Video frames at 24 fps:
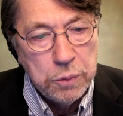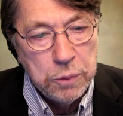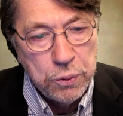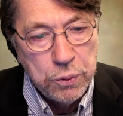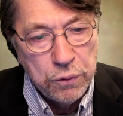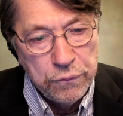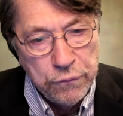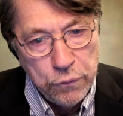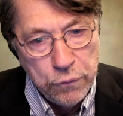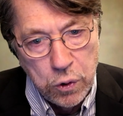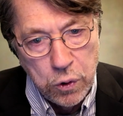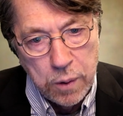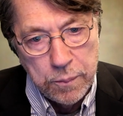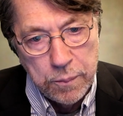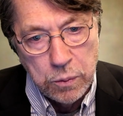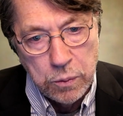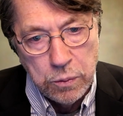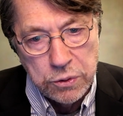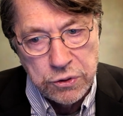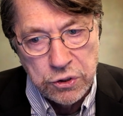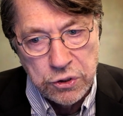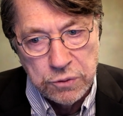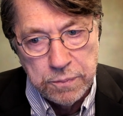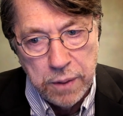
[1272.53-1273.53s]
Performer,
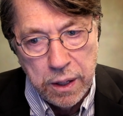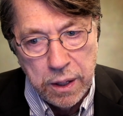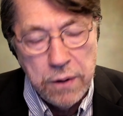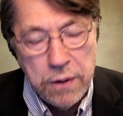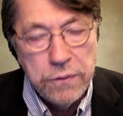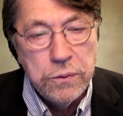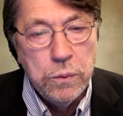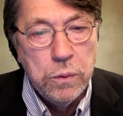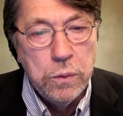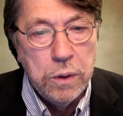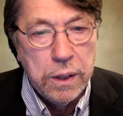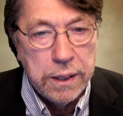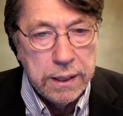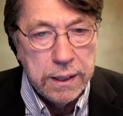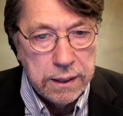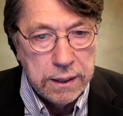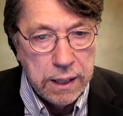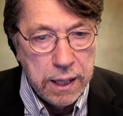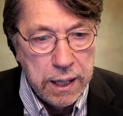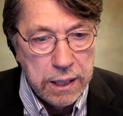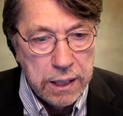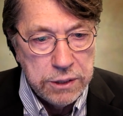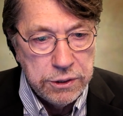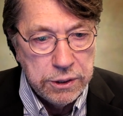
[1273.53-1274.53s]
which is my other one, and
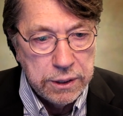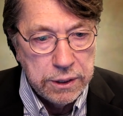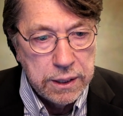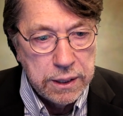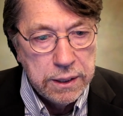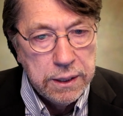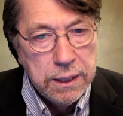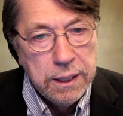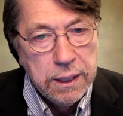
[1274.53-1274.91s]
Logic.